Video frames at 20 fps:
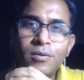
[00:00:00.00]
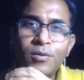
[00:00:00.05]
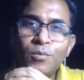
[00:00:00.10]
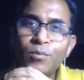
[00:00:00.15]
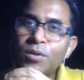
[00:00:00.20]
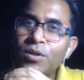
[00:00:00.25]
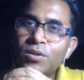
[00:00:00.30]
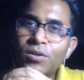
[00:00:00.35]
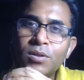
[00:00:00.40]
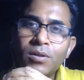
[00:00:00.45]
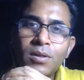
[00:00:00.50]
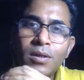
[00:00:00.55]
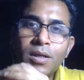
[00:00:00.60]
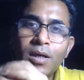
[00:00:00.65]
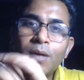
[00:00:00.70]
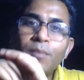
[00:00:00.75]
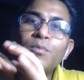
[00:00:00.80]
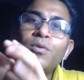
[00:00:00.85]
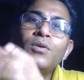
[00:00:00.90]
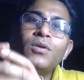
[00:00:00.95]
you mentioned
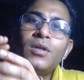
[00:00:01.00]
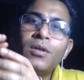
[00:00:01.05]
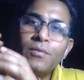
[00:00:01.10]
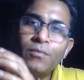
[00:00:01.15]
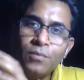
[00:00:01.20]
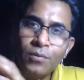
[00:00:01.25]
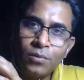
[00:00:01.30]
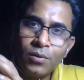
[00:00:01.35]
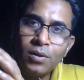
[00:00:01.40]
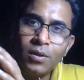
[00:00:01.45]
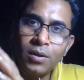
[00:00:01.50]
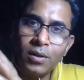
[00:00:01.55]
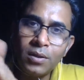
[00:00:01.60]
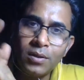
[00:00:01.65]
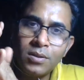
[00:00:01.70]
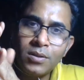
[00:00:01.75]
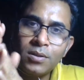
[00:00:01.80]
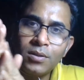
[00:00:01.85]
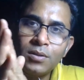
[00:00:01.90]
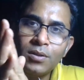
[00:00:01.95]
that I'm going to give you the
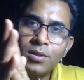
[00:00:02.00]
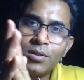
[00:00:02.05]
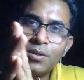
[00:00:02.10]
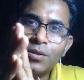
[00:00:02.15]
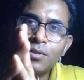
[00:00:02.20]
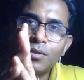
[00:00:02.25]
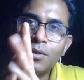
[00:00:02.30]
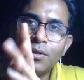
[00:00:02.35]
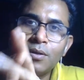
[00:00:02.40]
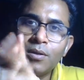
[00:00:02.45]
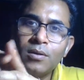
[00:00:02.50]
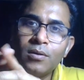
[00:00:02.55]
list, just